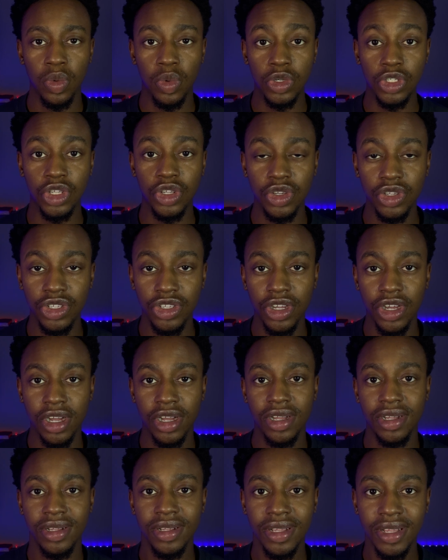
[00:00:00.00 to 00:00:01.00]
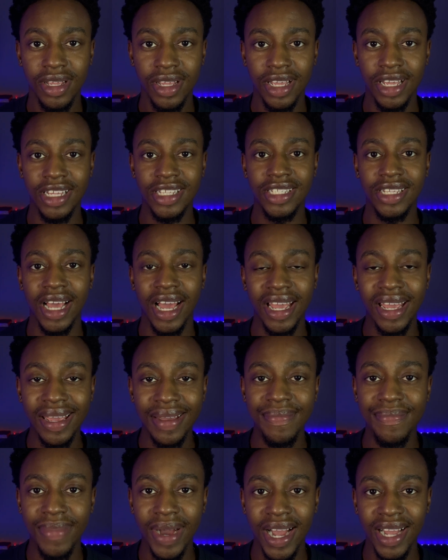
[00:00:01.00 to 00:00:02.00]
What's good, y'all? It's I
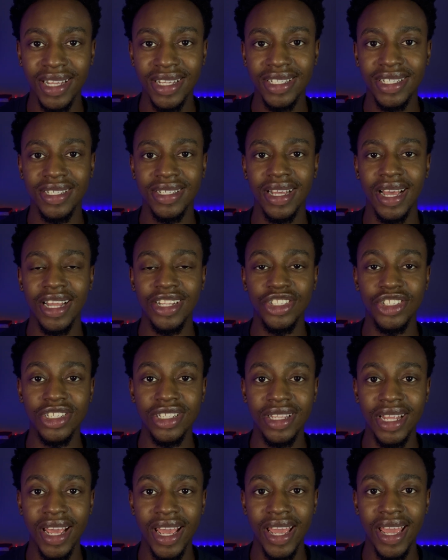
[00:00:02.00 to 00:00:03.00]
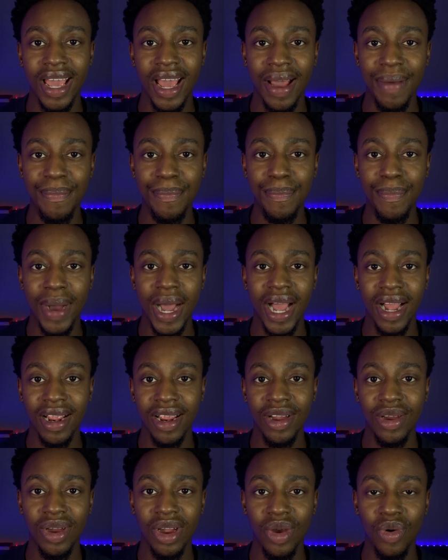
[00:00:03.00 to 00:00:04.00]
Am Banks, and today I'm back
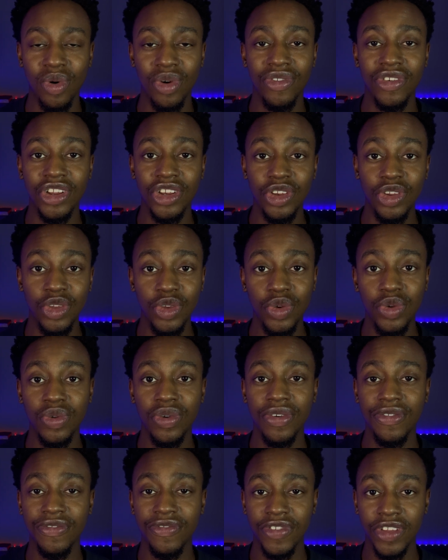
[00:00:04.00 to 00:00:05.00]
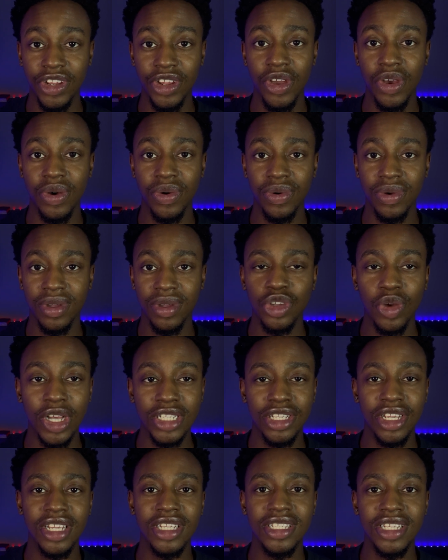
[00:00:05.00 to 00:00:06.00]
with a new video. So
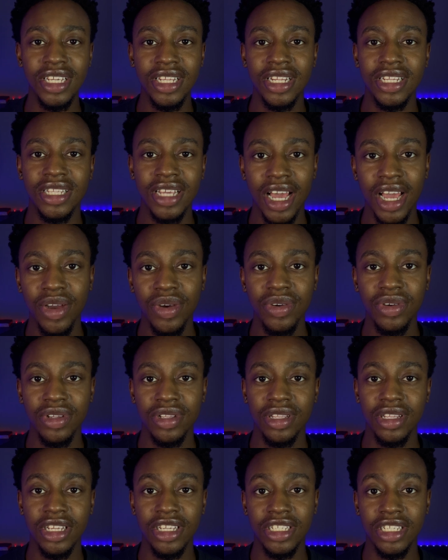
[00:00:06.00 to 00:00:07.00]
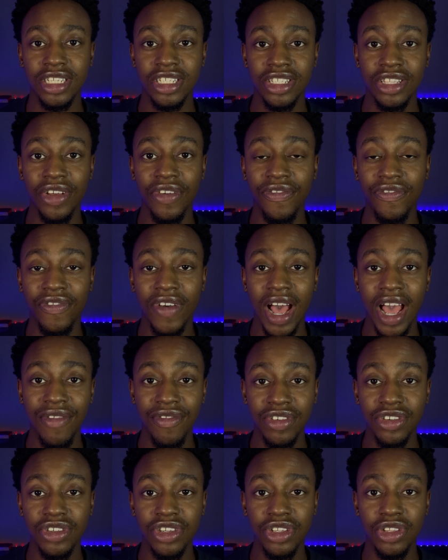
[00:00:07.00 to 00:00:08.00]
as you can see in the title, this is the
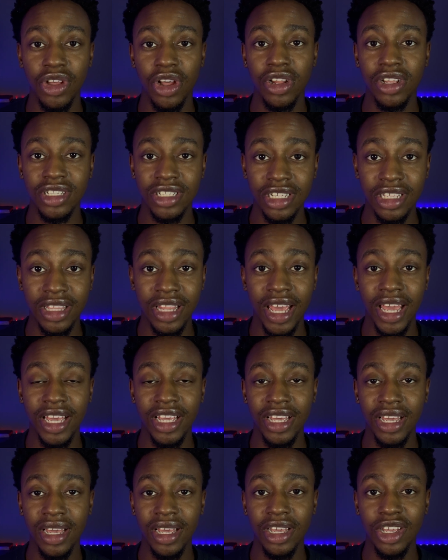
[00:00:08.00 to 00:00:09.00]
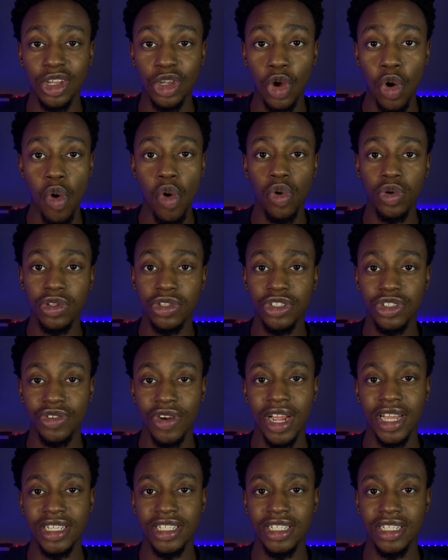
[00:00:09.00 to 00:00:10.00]
$500 a day gold
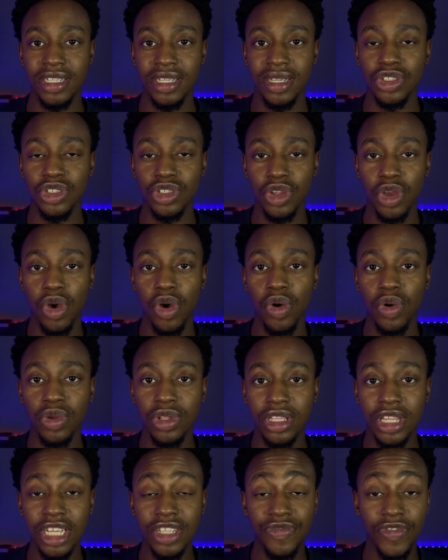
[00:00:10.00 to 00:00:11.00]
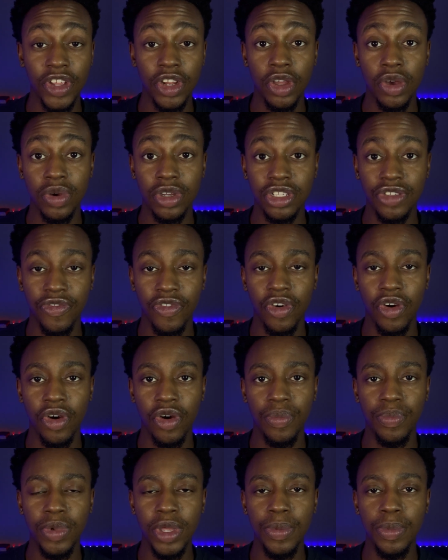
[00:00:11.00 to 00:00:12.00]
strategy. So this video is
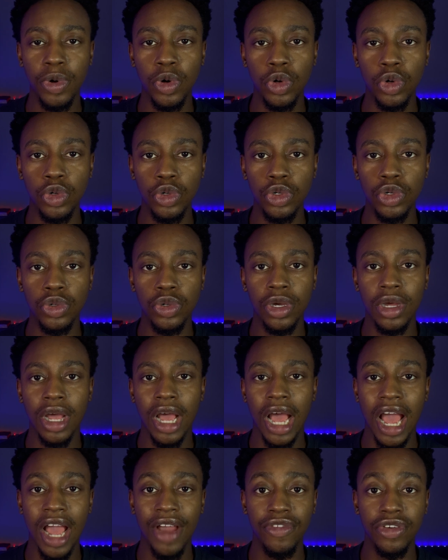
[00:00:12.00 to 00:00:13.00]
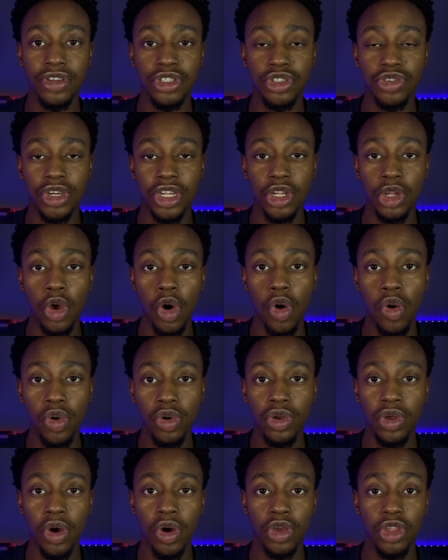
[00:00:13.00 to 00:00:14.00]
for people who either trade
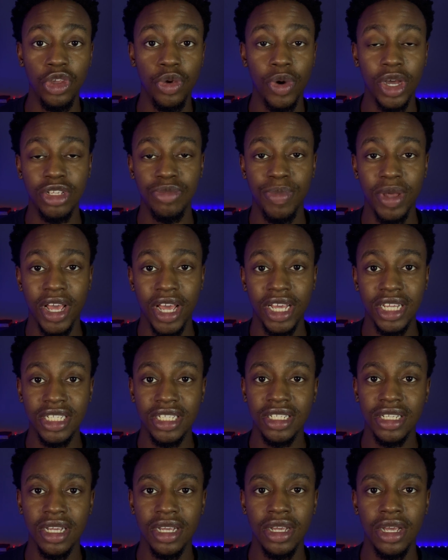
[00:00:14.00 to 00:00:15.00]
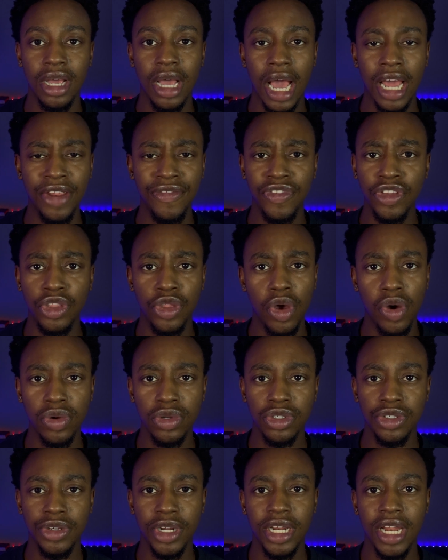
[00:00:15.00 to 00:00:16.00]
gold or US pairs, and if you don't
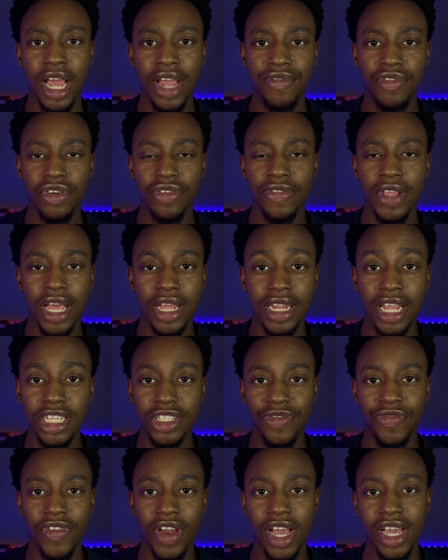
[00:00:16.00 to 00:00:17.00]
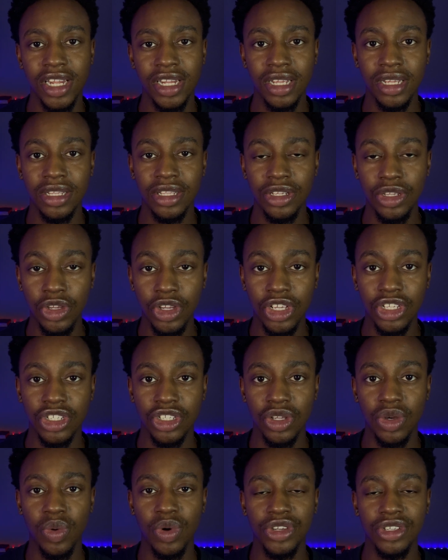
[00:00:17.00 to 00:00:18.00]
trade either of that, that's fine. You can
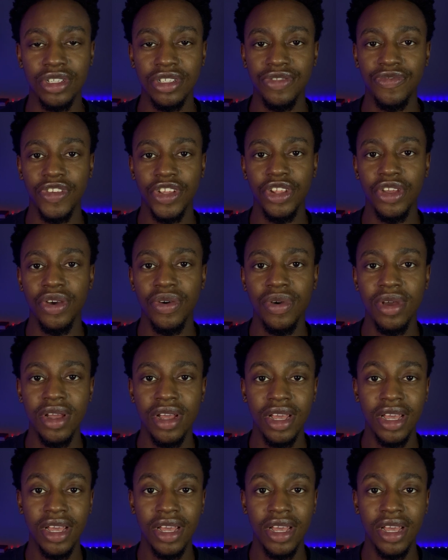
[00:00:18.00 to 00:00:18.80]
still watch this video.